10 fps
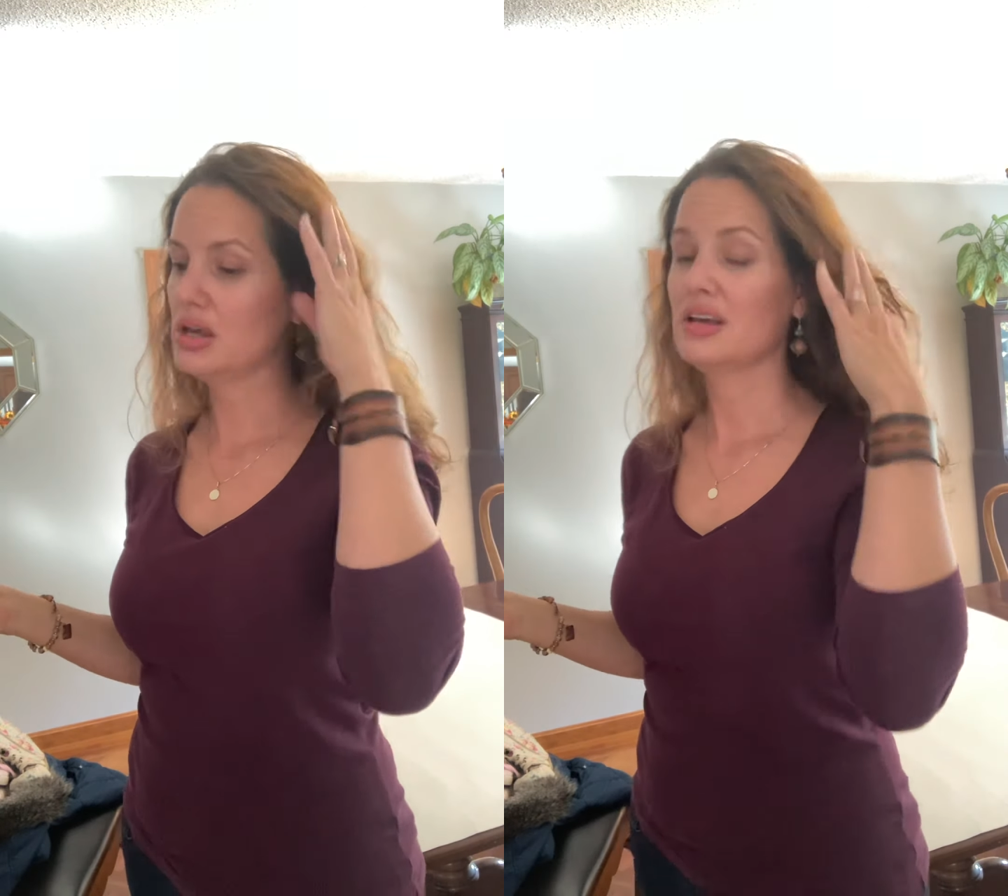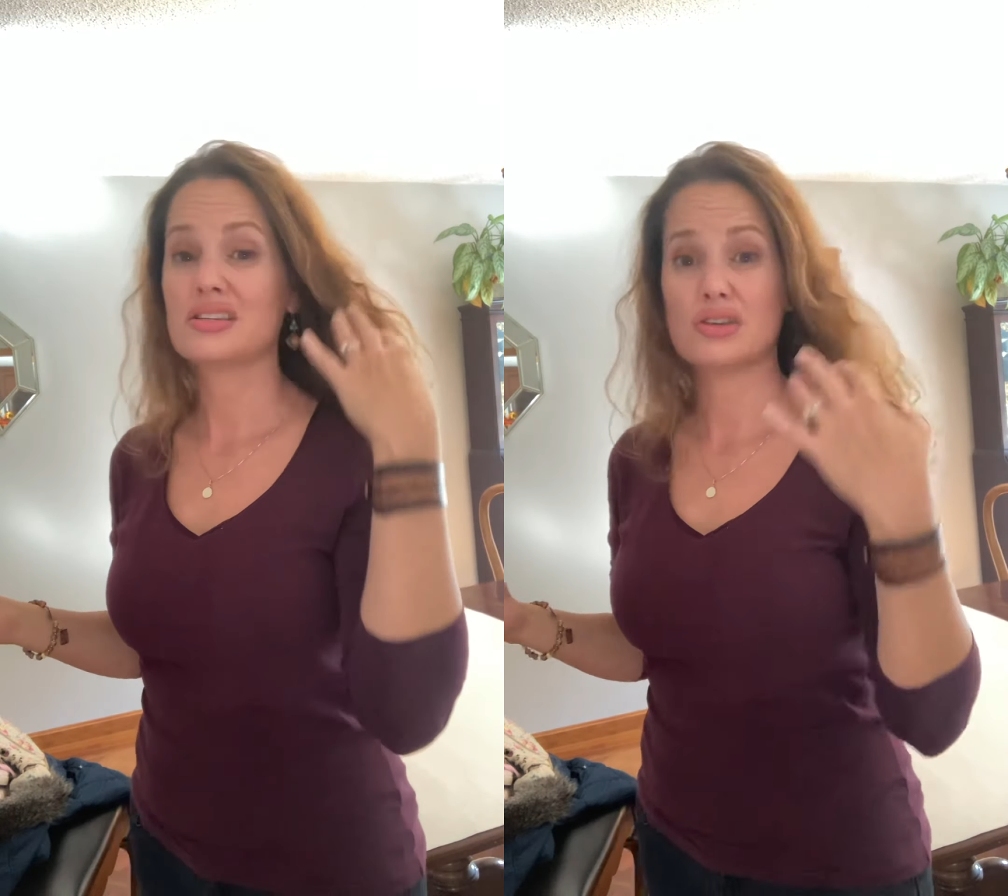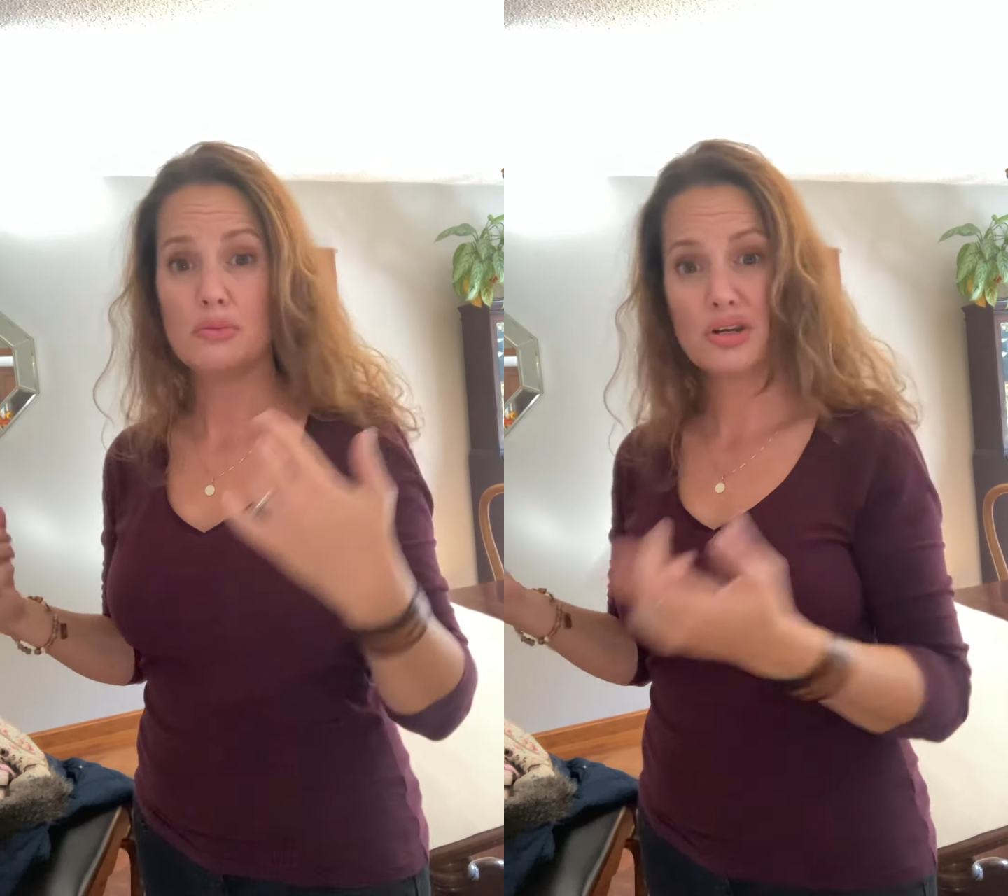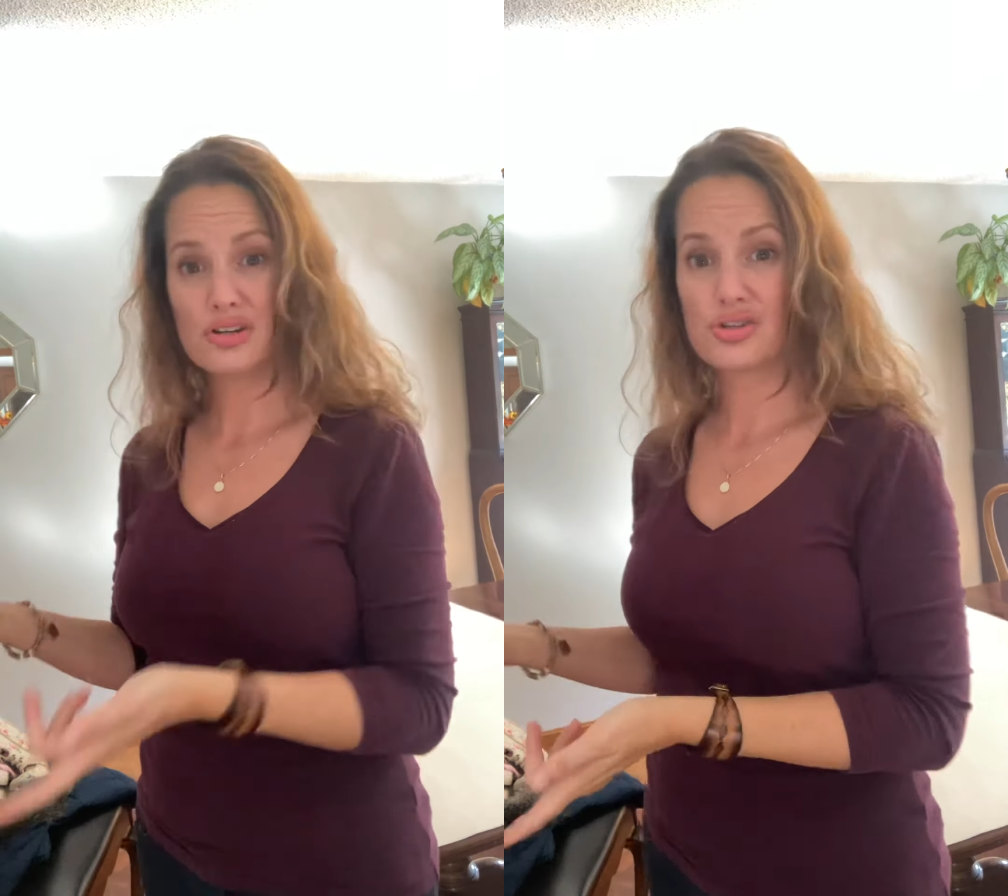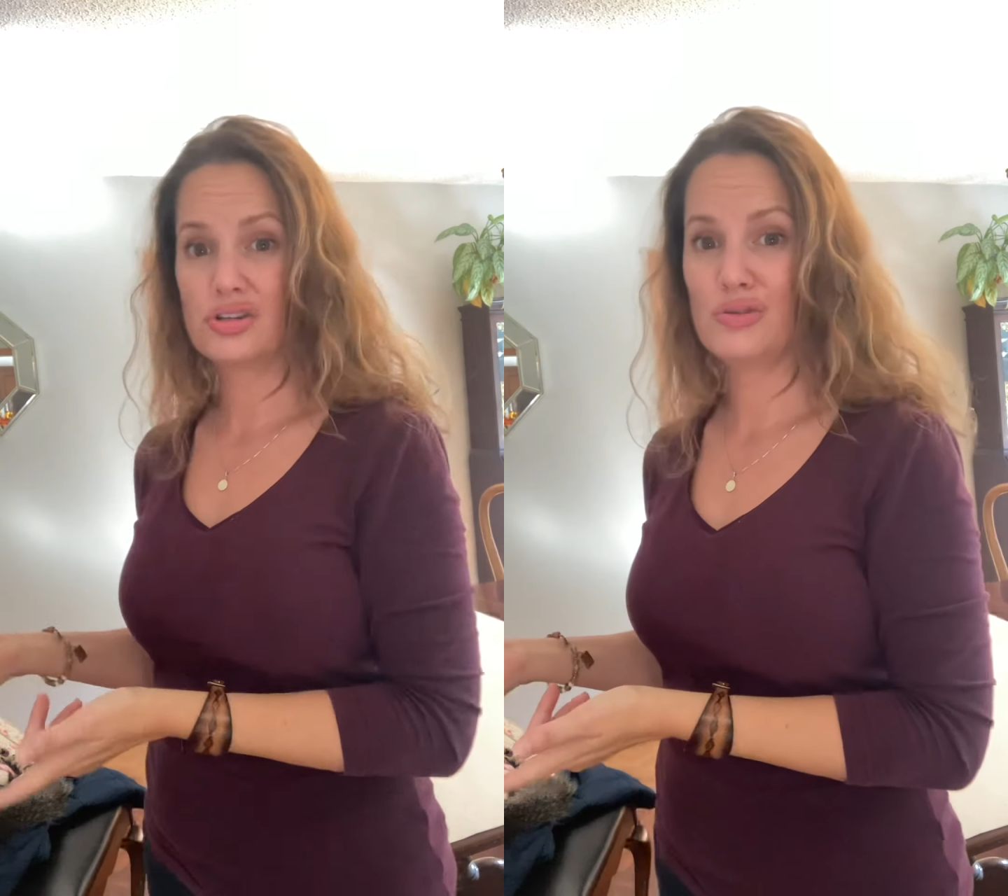So I'm going to
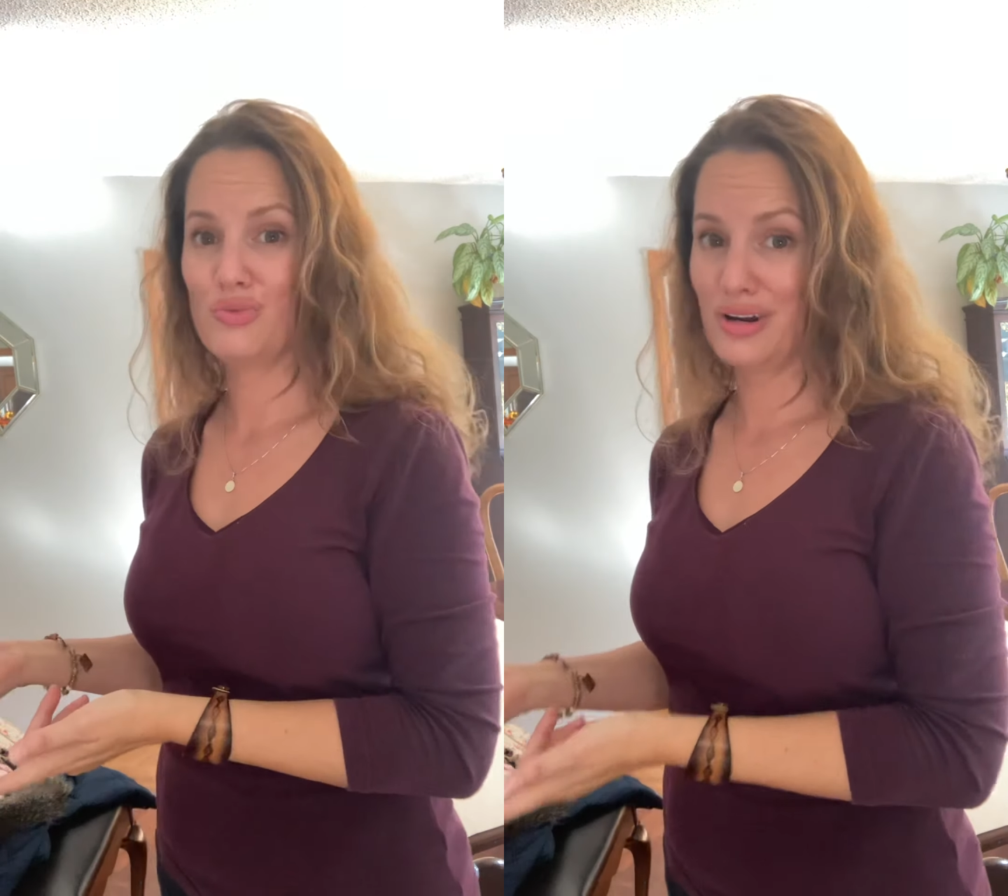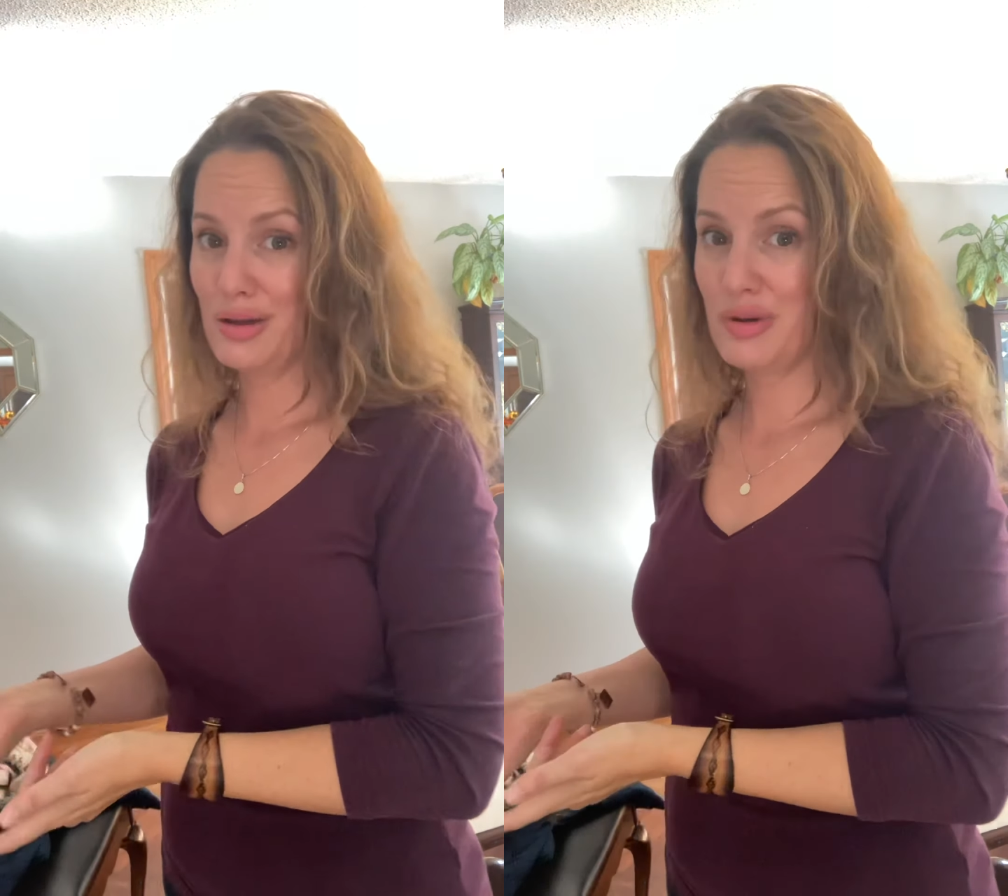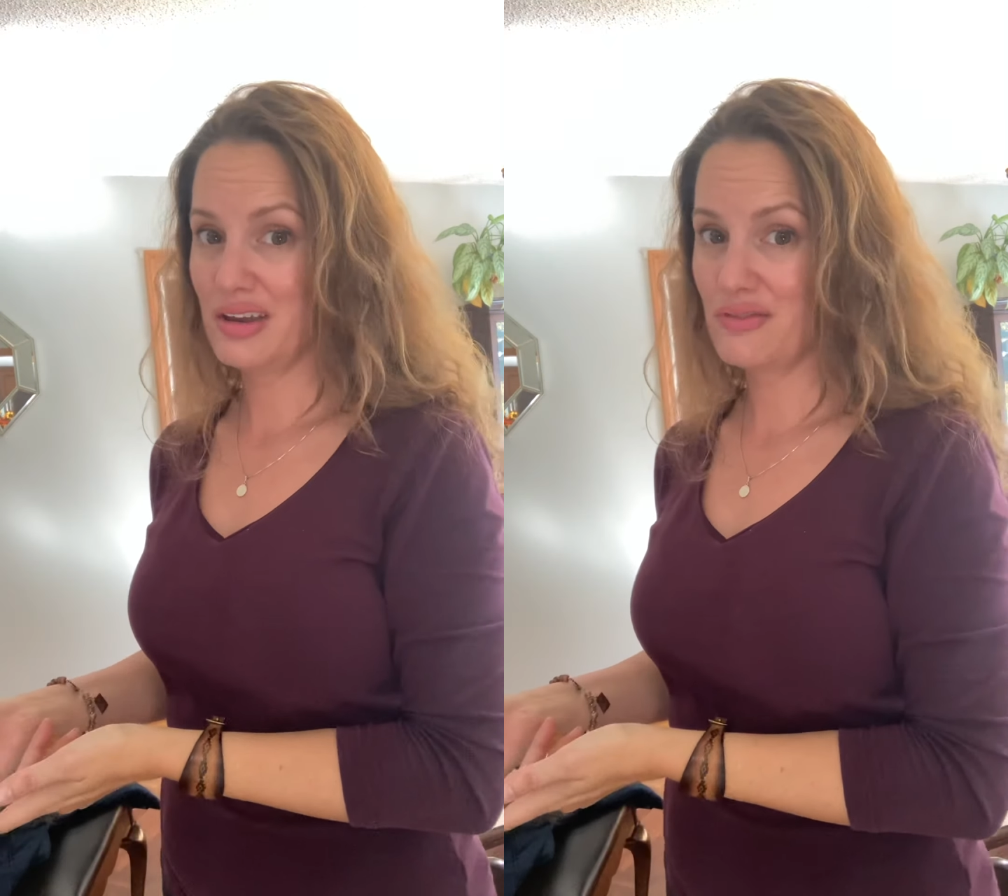show you what I pay for